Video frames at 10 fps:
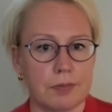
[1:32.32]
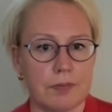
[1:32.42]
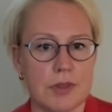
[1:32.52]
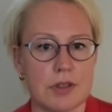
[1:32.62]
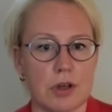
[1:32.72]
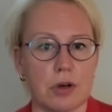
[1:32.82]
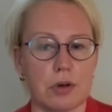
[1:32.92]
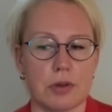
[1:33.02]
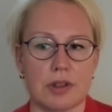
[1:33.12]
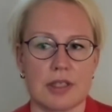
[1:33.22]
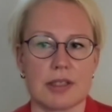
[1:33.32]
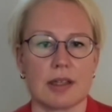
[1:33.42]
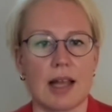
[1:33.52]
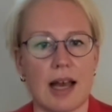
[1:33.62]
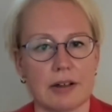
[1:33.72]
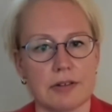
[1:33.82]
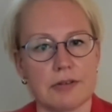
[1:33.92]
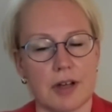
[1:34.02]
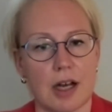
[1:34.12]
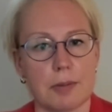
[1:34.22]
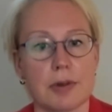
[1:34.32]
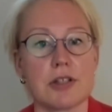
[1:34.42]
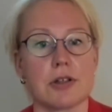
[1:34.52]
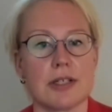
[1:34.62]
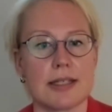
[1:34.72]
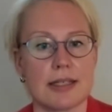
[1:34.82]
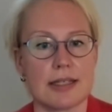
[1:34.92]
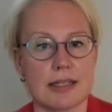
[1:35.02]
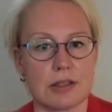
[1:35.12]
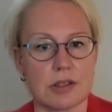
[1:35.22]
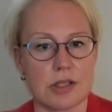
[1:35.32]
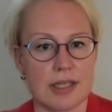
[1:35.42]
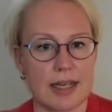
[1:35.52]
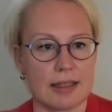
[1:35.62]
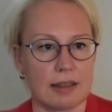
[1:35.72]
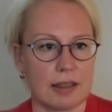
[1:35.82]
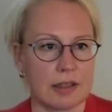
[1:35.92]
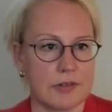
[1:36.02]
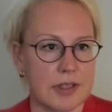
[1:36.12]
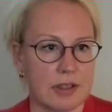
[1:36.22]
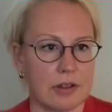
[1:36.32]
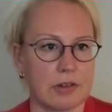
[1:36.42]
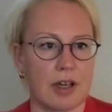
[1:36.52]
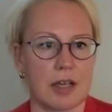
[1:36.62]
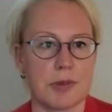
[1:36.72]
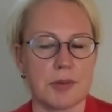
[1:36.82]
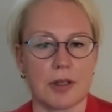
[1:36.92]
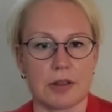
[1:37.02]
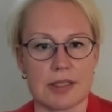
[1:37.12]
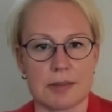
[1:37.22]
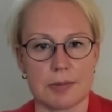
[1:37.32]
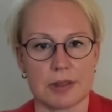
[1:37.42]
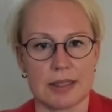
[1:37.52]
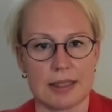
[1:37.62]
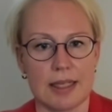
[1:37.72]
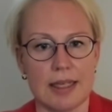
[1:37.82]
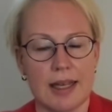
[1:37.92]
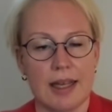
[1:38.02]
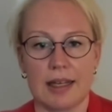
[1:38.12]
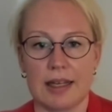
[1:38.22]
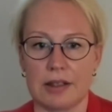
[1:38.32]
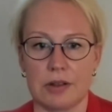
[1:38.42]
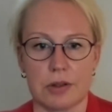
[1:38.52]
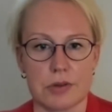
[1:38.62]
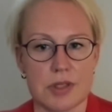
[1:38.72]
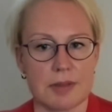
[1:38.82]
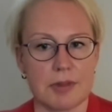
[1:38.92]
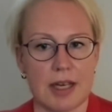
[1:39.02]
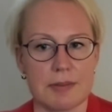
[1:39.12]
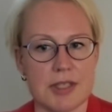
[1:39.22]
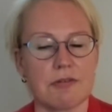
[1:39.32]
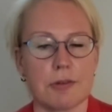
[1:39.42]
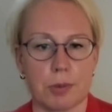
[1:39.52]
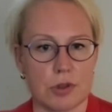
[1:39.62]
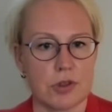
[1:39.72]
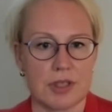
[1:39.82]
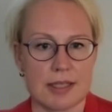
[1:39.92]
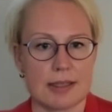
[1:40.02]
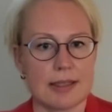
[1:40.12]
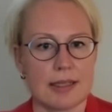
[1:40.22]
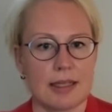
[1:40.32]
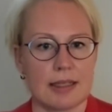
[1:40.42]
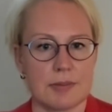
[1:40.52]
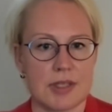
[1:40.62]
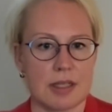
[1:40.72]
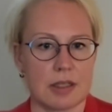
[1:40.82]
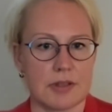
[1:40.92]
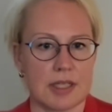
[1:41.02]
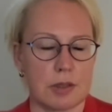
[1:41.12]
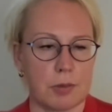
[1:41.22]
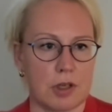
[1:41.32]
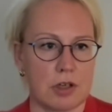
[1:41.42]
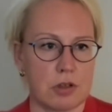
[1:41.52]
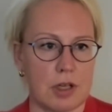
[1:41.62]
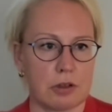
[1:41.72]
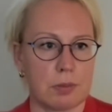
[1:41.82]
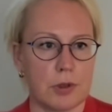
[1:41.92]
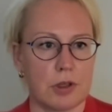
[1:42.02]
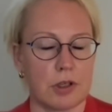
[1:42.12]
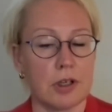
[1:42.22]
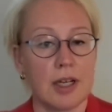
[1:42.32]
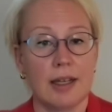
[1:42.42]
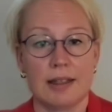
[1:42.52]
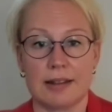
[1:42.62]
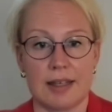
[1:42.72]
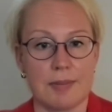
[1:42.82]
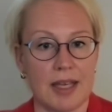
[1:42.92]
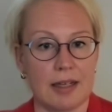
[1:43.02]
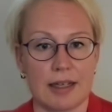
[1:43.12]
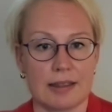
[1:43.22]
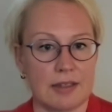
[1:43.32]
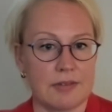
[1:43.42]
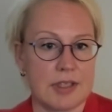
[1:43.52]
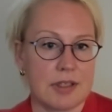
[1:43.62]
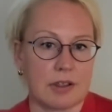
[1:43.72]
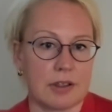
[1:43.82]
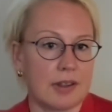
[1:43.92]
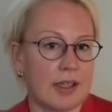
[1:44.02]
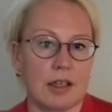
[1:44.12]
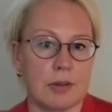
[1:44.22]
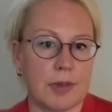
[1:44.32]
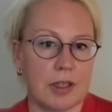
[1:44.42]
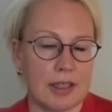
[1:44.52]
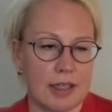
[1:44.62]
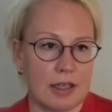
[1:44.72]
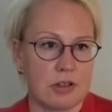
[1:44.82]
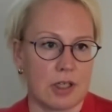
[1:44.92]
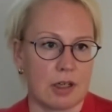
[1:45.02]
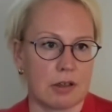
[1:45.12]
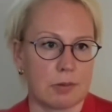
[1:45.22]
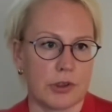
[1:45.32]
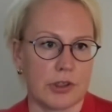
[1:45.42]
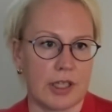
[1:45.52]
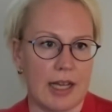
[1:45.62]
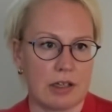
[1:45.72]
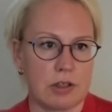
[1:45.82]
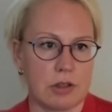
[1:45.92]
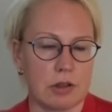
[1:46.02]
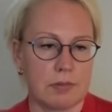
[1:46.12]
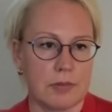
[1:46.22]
So there's a lot of prejudices in the society, a lot of stereotypes about disability. And, sometimes if a person doesn't see themselves as a potential entrepreneur, they may not even start thinking about engaging in entrepreneurial action.